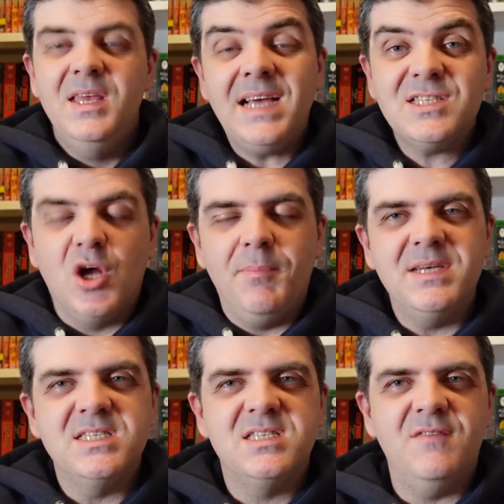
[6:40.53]
Next up
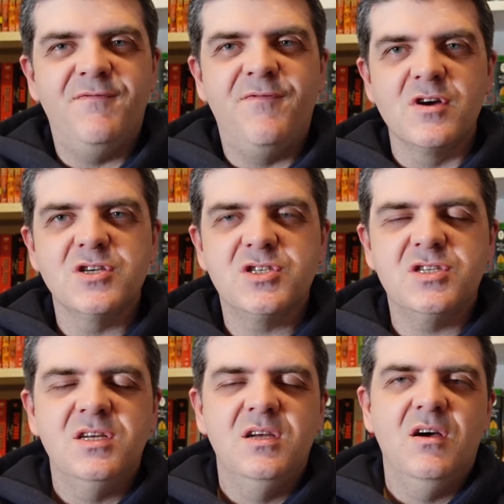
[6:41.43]
is the
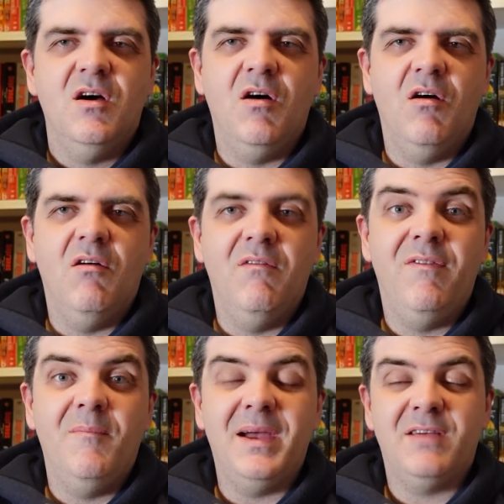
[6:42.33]
first
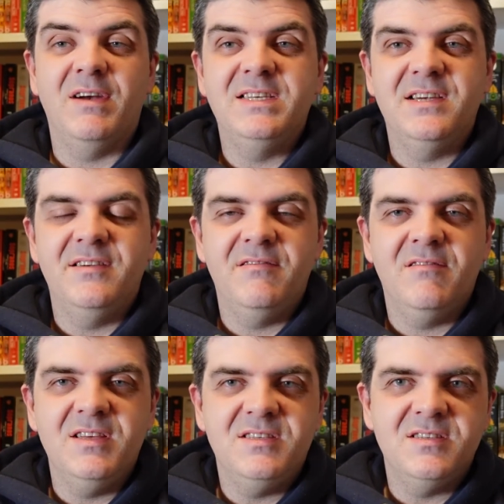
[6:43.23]
of my Criterion
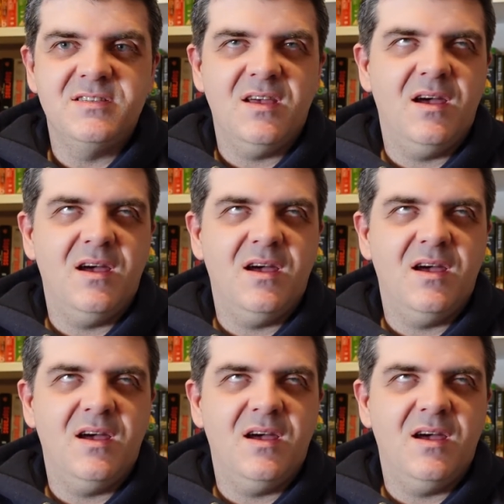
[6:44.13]
releases.